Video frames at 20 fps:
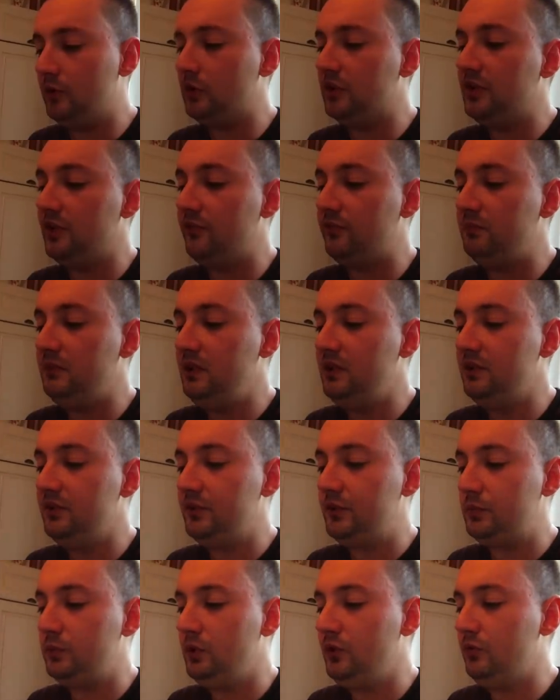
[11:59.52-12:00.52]
We don't have meat in
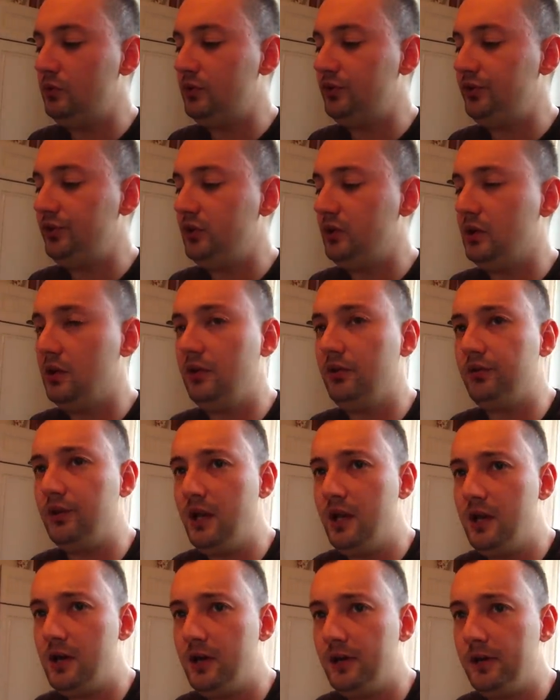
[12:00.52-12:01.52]
the spring rolls here, and
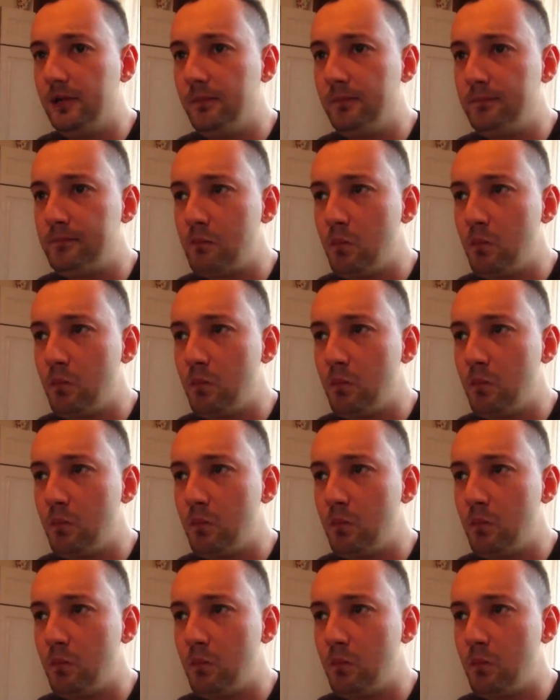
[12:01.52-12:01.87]
they are,